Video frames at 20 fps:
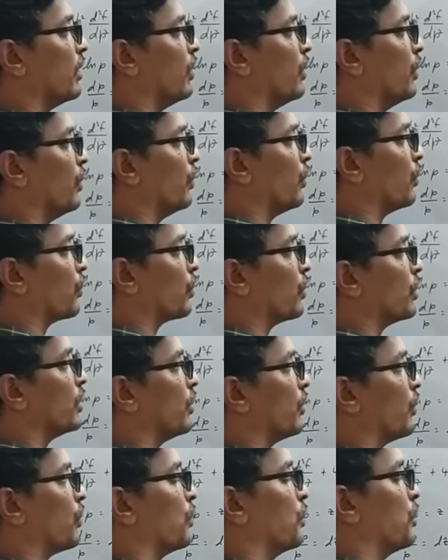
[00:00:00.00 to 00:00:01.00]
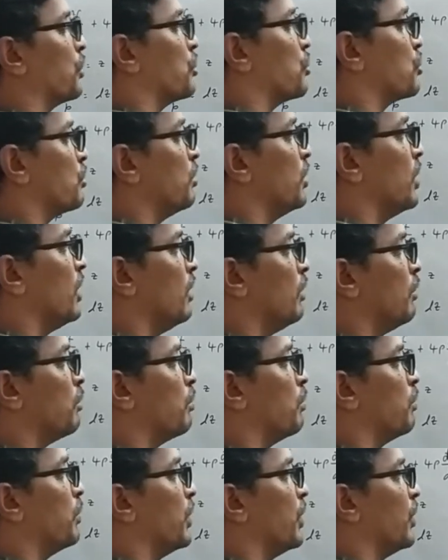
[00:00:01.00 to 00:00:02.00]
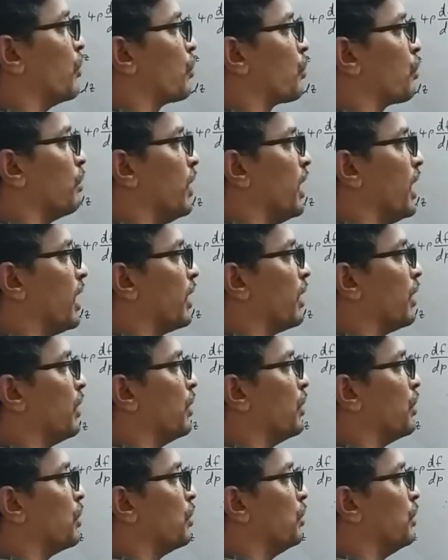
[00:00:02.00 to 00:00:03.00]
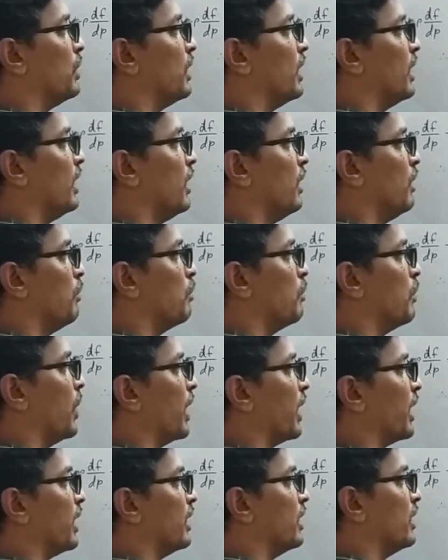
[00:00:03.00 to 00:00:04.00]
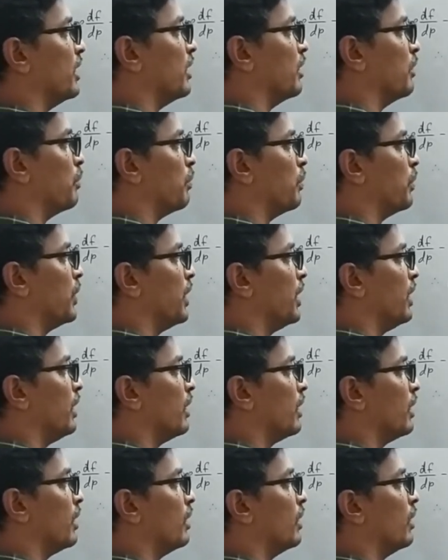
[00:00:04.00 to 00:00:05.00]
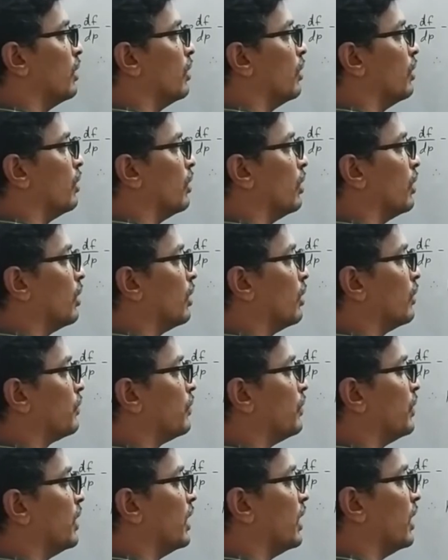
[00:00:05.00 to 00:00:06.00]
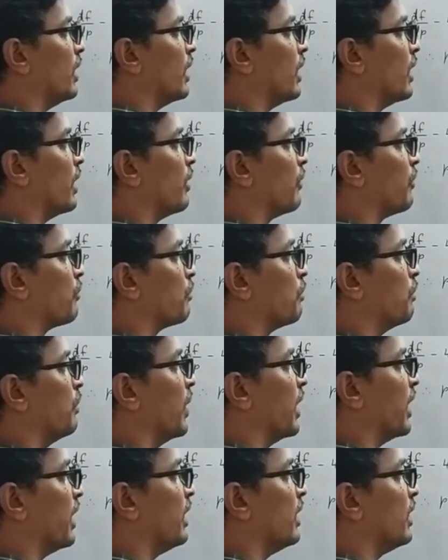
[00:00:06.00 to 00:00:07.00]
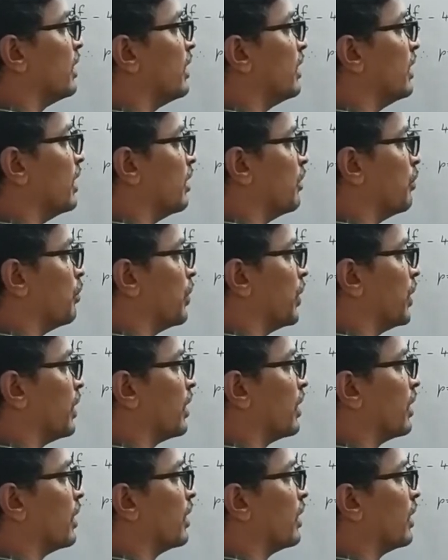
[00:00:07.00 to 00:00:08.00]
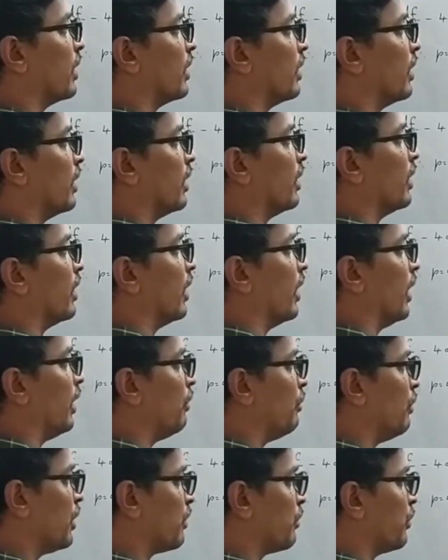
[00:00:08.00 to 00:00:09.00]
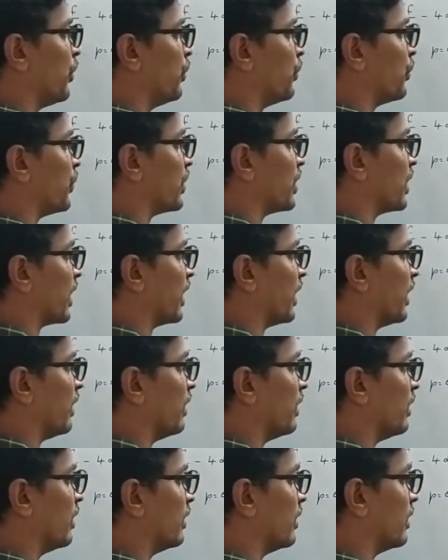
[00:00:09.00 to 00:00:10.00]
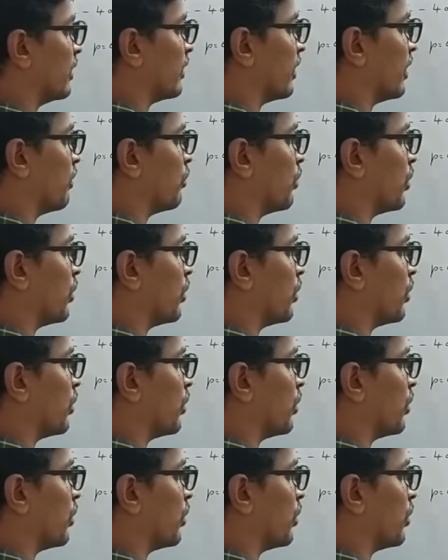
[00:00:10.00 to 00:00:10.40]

So this is going to be p square into d by dp of df by dp. And now let me use it again, the same one.